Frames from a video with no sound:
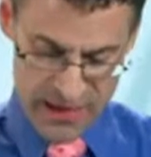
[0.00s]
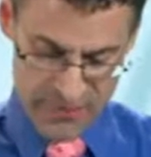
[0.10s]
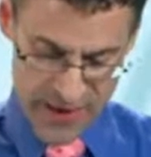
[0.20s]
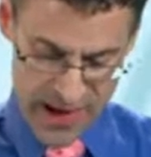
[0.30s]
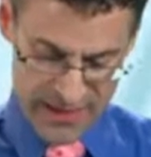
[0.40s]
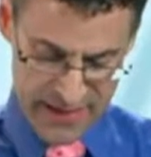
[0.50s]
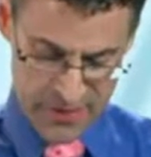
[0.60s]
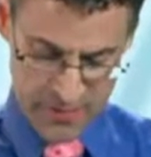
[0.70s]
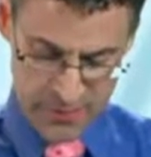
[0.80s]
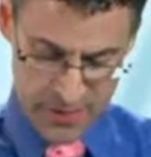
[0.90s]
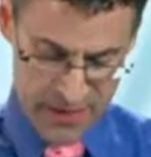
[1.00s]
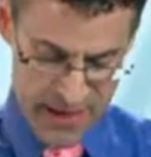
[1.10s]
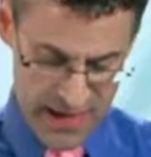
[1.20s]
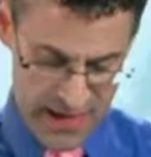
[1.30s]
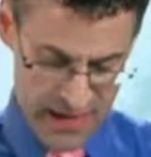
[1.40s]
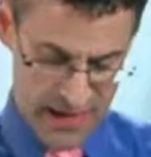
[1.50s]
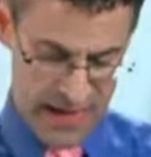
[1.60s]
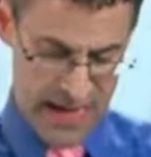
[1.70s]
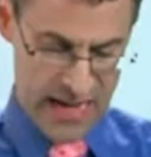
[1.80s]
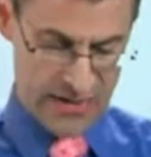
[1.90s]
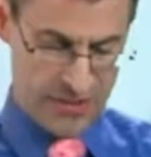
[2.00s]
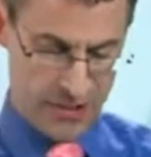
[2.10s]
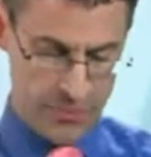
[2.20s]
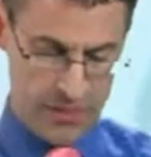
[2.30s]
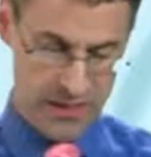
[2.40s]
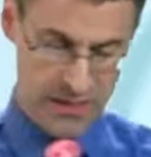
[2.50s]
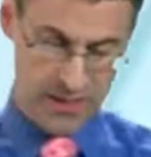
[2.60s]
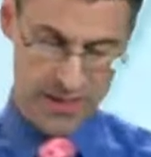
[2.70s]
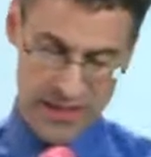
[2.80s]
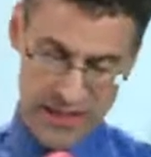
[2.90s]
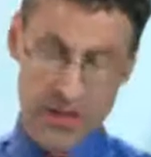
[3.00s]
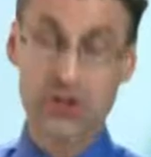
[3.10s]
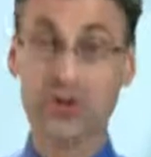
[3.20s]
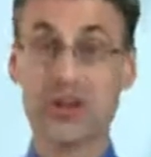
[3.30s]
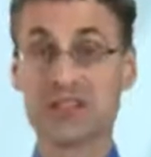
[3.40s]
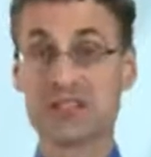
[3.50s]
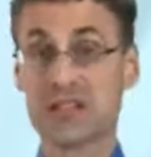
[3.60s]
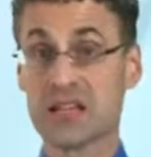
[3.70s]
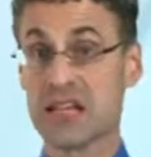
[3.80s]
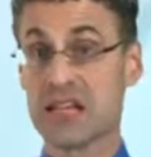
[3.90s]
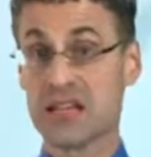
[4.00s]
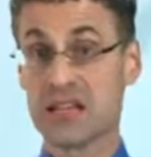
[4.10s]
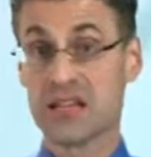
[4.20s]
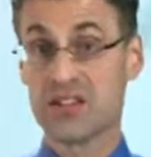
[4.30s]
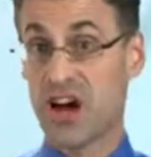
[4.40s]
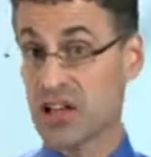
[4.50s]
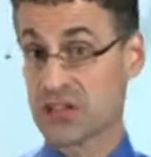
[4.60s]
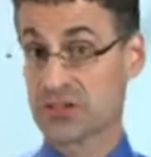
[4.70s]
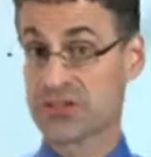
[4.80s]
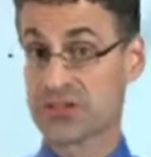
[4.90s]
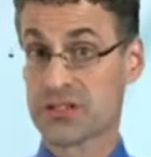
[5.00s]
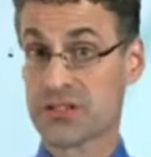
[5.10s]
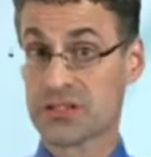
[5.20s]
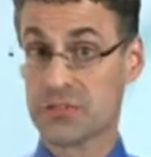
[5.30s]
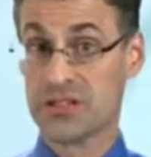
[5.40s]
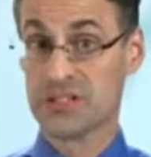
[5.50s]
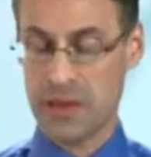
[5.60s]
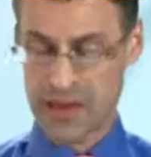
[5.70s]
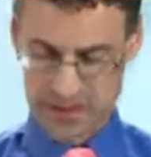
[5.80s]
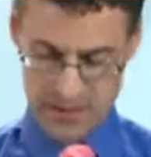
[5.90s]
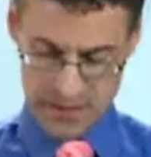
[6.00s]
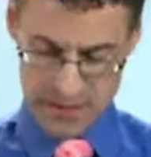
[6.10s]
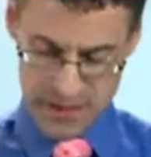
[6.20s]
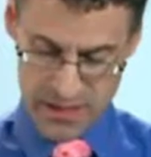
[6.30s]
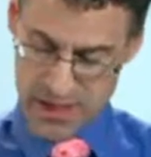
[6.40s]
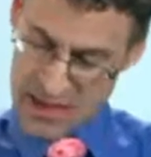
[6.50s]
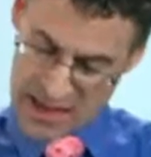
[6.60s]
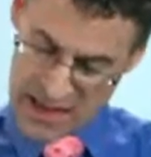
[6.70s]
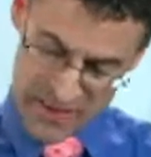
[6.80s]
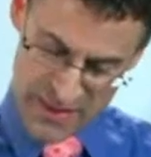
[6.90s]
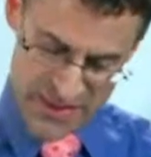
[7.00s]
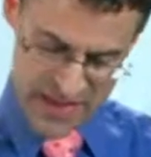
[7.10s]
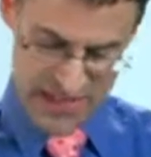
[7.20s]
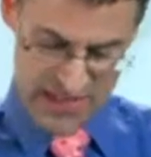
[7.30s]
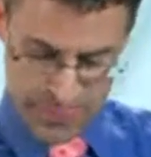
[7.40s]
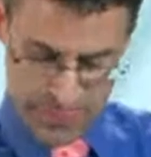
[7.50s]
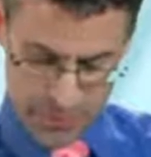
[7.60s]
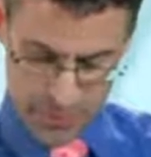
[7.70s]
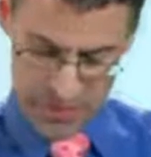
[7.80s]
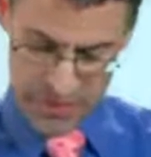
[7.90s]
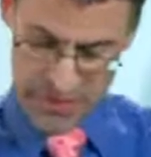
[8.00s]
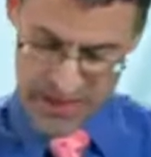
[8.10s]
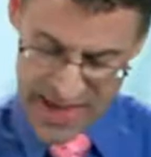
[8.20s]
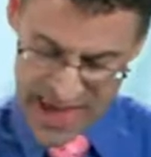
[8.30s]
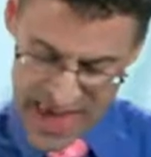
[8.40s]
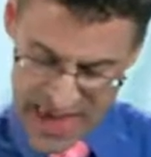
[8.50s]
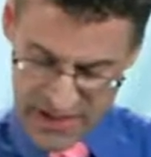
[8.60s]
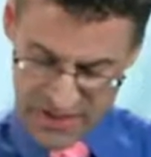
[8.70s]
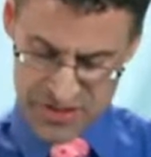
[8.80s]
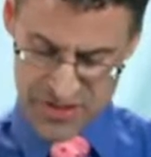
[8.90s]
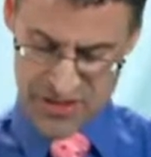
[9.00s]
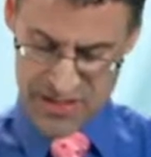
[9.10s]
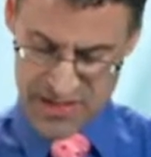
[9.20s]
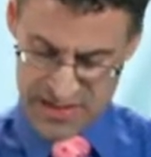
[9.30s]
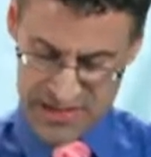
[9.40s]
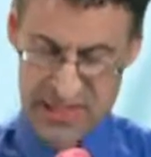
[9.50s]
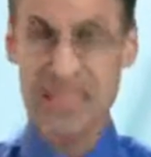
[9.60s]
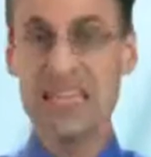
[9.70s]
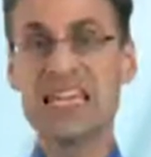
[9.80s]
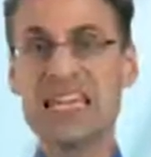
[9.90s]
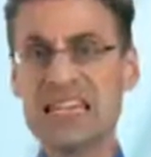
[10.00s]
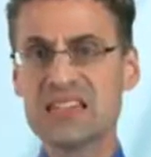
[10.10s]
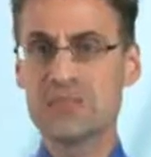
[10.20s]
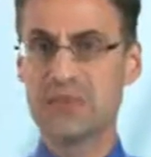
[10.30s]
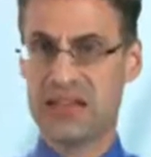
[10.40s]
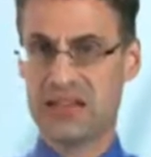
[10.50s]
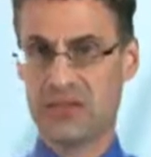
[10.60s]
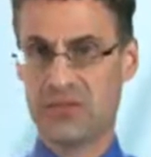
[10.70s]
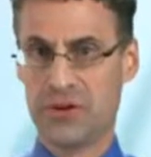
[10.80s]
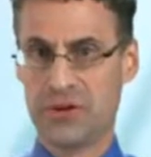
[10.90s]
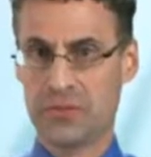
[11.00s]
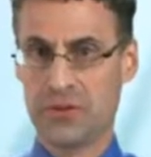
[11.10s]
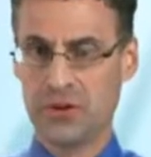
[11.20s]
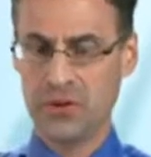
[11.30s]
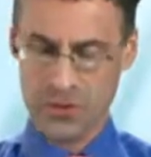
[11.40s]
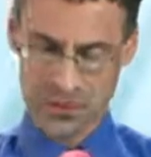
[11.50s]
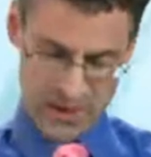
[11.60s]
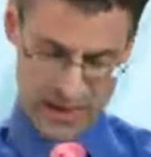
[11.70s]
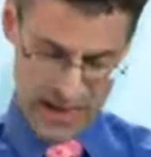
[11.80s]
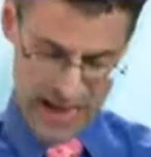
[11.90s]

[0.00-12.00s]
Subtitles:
then in fact I can plug that in and determine the increase in dollars to be spent. In this example, the X is the independent variable